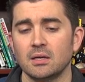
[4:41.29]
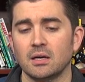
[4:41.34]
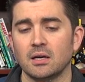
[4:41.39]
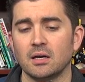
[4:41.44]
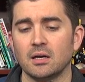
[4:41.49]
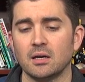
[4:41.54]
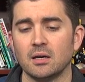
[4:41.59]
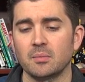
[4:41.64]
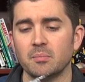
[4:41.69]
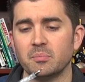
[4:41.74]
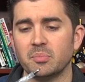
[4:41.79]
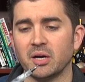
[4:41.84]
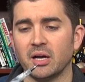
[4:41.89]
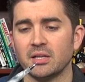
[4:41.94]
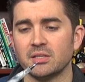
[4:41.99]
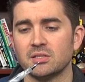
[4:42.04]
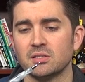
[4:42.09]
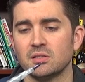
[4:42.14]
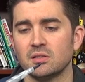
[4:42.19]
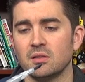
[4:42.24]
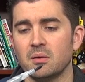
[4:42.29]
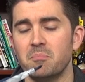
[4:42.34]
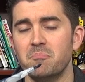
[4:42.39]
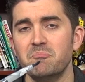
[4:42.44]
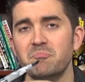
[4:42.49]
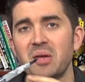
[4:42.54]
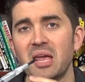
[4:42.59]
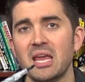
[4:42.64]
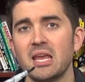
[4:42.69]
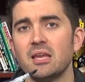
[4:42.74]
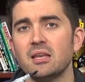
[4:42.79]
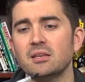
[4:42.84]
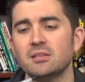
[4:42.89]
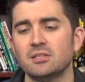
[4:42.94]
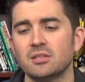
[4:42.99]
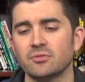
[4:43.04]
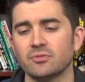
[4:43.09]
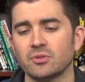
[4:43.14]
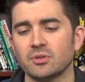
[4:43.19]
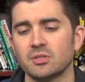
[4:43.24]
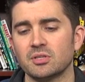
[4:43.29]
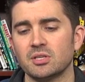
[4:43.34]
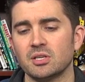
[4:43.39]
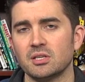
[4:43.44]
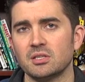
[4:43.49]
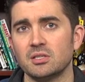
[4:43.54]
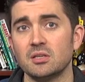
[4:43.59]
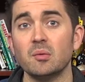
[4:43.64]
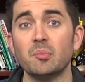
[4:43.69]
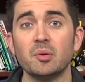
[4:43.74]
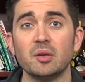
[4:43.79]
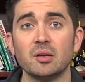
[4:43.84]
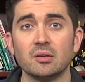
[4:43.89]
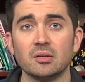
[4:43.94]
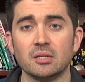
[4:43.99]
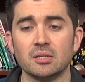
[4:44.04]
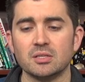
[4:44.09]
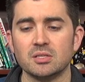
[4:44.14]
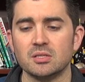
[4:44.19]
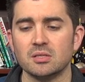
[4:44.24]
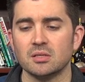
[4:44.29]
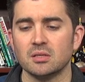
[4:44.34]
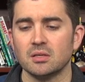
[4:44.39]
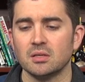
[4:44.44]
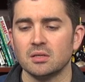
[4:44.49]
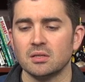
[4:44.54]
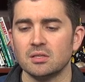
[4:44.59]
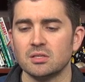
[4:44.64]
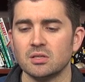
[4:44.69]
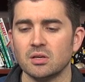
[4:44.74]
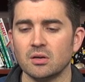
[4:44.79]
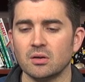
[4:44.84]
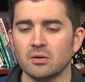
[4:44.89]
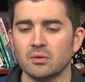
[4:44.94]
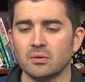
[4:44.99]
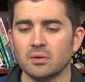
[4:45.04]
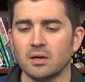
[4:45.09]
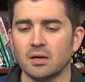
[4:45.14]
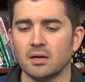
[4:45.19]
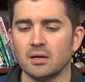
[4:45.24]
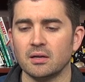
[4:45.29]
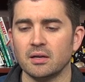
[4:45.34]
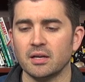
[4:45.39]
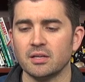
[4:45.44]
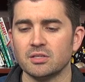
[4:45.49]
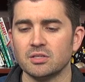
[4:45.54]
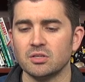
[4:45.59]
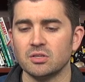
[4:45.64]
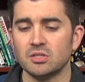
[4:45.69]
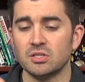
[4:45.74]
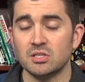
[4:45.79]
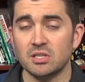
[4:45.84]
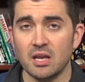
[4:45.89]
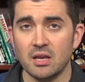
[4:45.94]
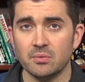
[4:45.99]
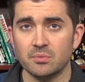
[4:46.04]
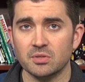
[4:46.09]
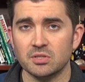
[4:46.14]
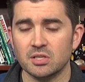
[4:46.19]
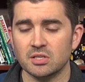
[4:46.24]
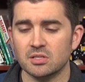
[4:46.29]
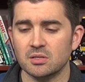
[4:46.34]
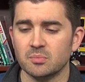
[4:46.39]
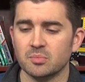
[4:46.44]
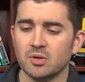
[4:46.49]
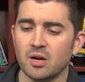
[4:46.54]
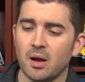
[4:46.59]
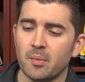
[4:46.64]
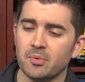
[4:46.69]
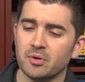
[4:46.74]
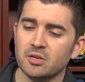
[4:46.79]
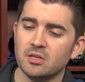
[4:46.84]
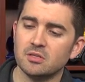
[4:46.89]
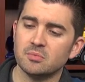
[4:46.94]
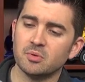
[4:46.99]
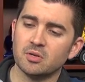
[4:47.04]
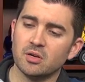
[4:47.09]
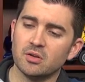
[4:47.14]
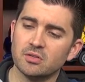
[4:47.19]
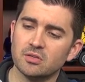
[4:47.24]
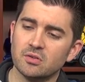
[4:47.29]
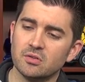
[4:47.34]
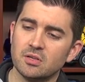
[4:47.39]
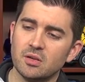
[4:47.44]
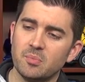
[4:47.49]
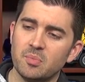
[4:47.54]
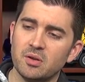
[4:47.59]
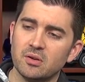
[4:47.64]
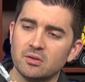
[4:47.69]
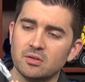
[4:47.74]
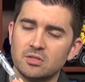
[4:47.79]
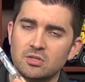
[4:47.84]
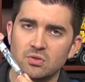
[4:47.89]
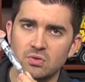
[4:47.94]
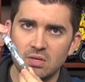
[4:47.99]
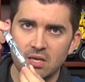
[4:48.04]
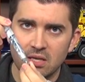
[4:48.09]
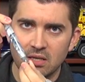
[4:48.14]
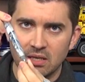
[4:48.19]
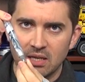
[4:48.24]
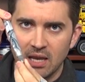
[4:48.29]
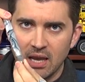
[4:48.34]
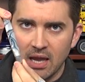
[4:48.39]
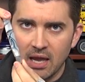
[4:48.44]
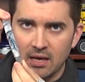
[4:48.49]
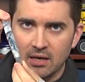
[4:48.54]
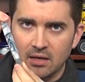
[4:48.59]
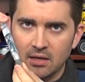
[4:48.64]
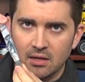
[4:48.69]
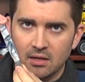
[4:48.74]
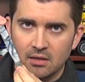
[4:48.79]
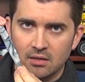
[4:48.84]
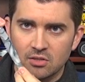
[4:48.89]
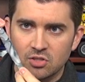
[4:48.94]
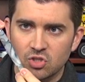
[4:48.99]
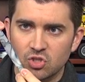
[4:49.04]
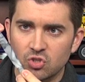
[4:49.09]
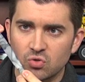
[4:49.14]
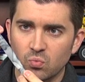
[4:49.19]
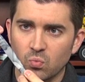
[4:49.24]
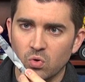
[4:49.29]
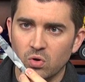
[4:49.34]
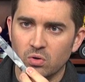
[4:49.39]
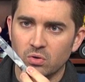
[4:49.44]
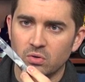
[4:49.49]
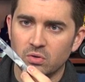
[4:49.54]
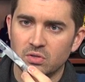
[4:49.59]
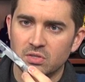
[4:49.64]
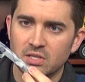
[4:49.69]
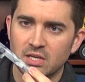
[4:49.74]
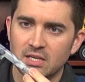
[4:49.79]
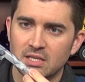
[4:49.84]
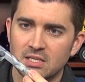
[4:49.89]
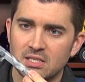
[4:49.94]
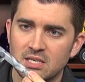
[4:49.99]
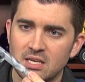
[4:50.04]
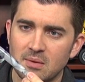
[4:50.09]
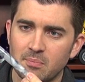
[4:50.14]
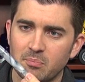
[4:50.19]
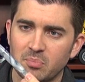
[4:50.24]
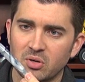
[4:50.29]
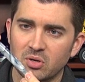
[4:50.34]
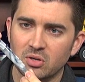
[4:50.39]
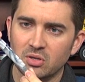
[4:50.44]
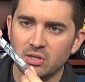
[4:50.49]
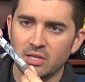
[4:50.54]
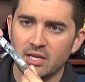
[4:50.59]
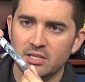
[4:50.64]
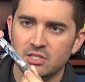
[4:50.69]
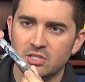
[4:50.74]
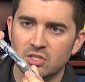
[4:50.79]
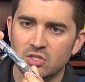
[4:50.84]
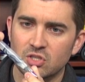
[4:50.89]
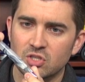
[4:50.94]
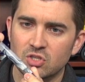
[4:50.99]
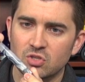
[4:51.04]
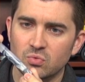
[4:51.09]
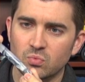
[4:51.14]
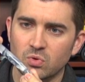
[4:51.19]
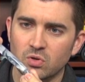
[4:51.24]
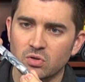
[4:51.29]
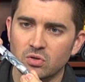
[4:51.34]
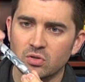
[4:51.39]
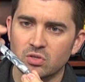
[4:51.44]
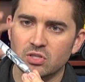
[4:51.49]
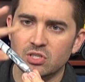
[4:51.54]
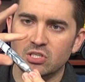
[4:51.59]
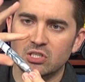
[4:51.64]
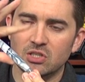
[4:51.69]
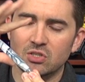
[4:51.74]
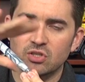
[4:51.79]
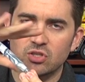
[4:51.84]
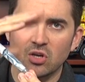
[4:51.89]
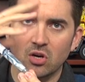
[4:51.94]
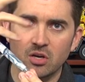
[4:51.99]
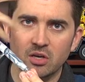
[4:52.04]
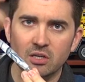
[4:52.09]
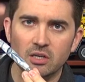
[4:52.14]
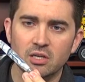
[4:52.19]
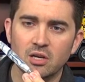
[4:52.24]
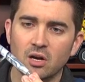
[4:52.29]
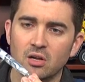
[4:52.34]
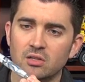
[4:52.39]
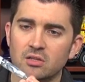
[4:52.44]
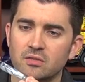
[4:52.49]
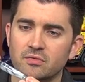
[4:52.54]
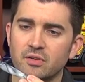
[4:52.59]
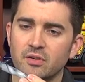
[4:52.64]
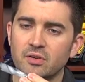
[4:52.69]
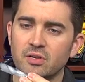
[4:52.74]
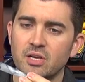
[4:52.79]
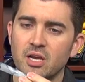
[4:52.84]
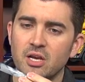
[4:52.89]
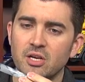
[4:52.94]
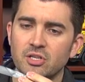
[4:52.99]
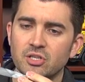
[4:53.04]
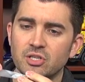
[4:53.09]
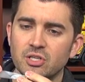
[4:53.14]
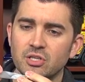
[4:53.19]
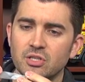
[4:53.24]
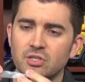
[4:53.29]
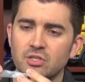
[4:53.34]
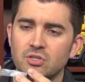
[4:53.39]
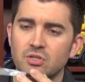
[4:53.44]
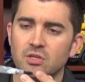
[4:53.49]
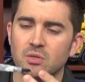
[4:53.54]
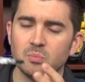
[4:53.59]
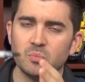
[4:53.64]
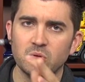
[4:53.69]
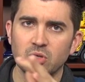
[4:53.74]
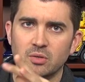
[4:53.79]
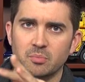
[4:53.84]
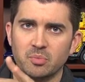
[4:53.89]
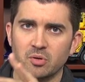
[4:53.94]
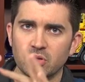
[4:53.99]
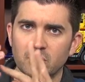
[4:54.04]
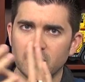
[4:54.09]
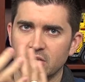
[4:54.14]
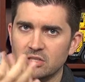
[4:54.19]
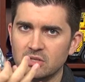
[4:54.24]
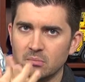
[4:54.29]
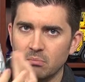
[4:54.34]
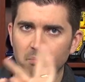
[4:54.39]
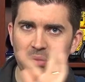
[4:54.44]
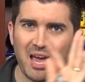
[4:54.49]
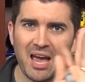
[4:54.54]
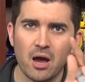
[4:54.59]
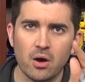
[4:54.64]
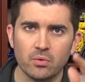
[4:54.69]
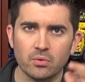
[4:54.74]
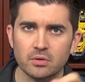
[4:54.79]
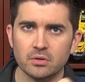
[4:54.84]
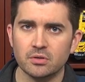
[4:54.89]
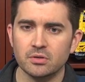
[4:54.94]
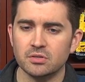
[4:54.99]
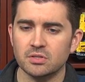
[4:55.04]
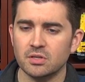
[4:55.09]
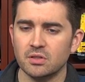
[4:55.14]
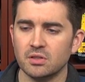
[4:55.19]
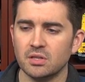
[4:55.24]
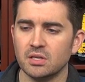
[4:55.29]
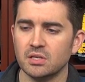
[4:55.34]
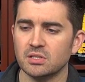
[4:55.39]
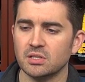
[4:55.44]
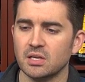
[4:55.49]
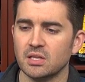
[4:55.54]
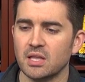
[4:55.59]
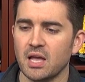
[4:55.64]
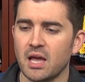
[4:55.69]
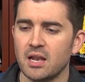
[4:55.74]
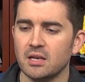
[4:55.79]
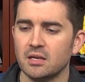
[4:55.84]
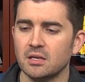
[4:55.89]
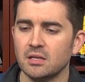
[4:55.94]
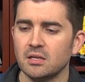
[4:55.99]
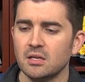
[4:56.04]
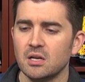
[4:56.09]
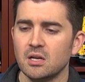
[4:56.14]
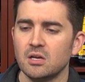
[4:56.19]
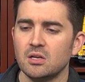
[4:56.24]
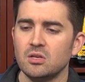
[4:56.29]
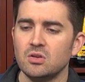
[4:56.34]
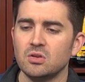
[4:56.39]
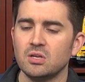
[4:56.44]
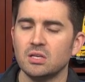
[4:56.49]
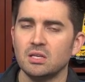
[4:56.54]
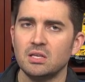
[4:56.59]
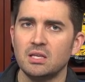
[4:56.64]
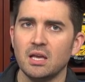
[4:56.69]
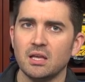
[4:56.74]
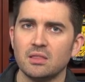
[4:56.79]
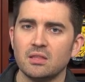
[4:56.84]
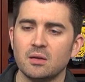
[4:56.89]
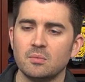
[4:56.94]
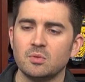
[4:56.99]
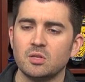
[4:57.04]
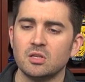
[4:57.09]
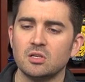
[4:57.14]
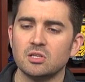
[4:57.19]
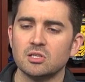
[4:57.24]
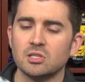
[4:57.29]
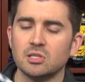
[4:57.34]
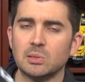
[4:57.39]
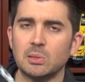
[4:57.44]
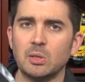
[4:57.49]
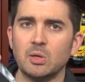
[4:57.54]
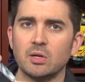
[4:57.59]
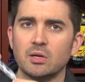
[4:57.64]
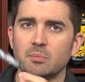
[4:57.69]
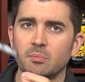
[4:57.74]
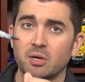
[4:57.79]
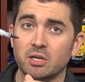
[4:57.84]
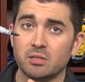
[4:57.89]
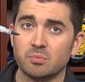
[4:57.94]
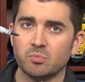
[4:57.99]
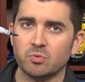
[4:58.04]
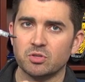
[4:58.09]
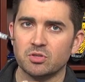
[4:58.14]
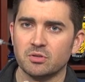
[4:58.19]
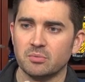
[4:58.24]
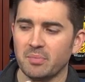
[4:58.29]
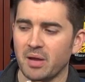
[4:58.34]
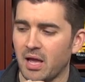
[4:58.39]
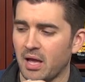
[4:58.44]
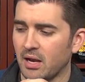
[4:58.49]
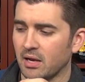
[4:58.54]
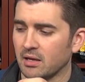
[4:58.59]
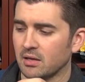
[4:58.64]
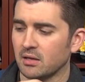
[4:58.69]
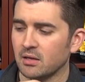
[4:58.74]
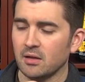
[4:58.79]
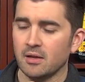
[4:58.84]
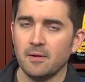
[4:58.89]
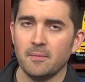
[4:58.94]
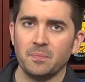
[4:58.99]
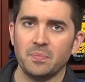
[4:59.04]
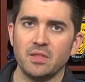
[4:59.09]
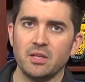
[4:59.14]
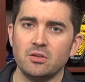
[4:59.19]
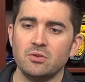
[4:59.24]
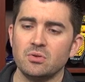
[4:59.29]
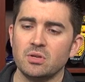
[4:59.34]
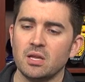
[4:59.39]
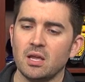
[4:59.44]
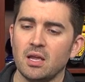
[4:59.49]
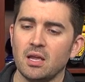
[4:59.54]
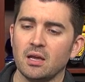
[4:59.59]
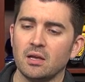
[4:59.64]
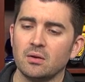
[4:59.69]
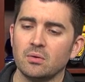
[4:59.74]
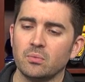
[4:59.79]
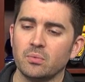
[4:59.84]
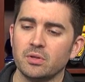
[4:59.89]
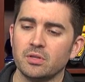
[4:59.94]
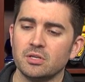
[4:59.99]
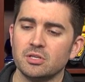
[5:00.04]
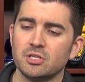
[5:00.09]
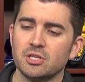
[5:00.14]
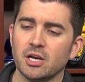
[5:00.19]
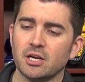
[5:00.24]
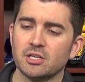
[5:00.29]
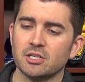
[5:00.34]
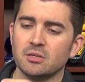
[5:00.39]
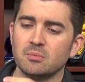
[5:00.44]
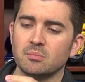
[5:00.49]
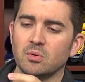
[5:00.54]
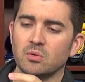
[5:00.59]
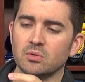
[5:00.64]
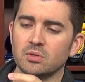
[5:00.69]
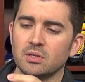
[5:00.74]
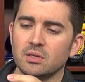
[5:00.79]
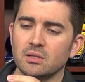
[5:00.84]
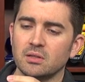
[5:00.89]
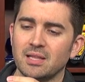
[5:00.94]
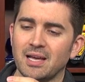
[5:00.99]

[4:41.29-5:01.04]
Um, but the main difference is the appearance. So uh, it has good stain resistant properties, but also the appearance. You can get swirls, like deep pearlescent swirls, stark color variations. You can put pearlescent powders and things like that in it. You can get them to just look much more dramatic than you can with injection molding.